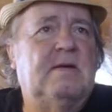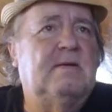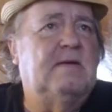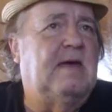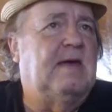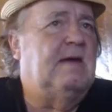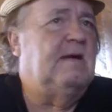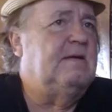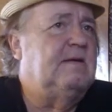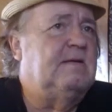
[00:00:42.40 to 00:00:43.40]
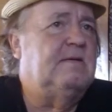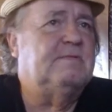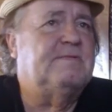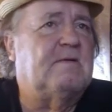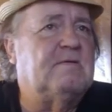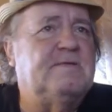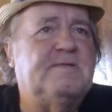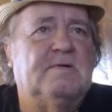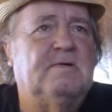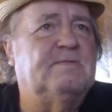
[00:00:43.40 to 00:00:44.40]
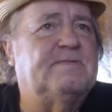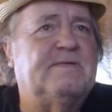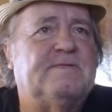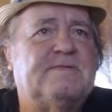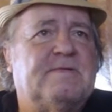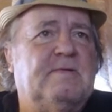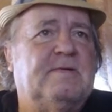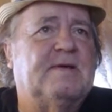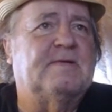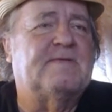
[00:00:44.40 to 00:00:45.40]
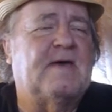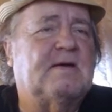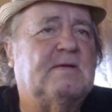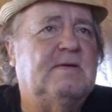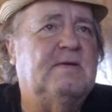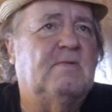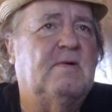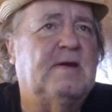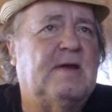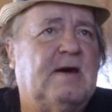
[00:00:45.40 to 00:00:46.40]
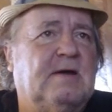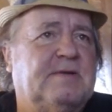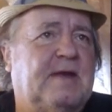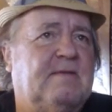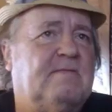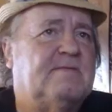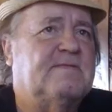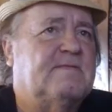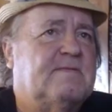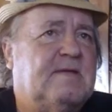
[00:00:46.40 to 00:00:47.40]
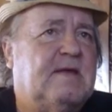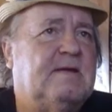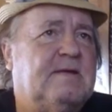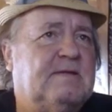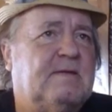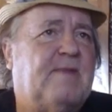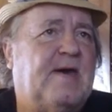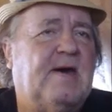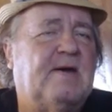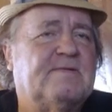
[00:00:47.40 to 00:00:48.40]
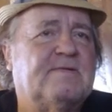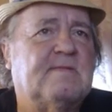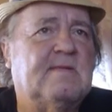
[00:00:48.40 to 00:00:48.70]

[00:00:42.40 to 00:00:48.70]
And Jerry Jones is doing exactly what Al Davis did in the past.